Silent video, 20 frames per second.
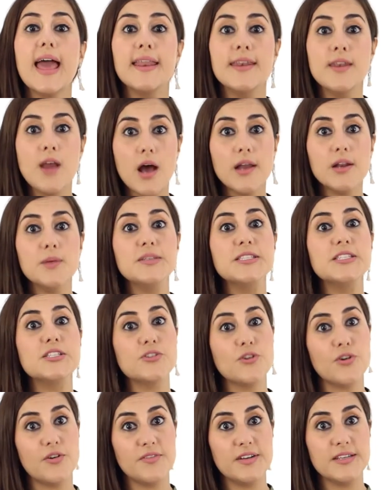anonymous
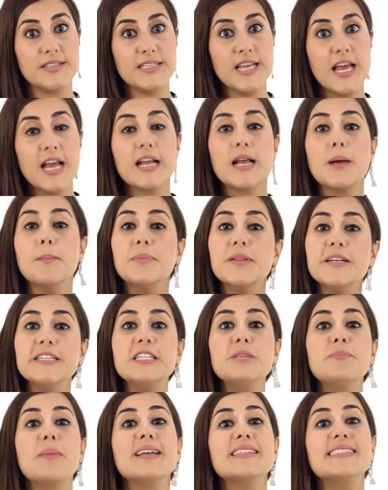surveys
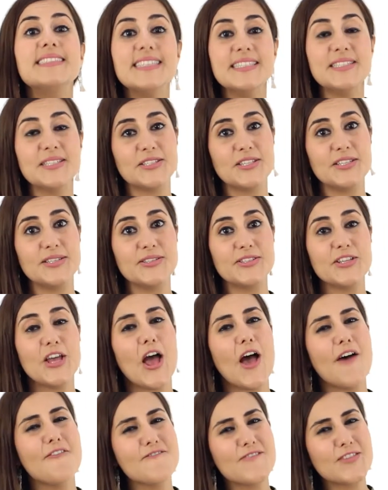completed by citizens
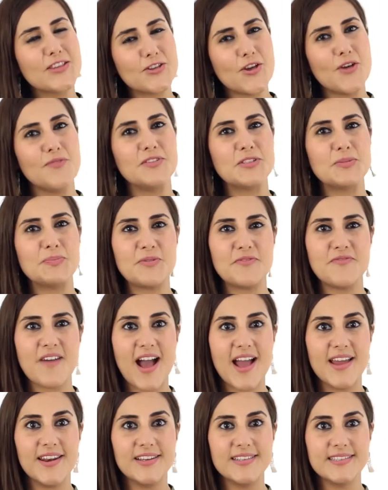and service
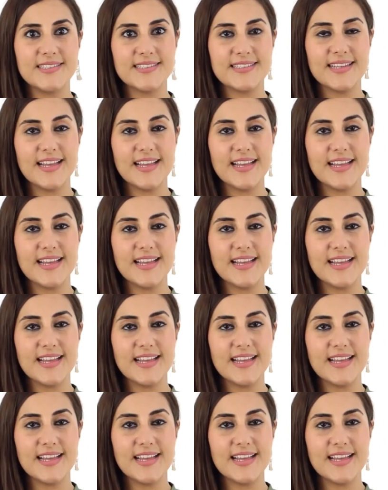providers.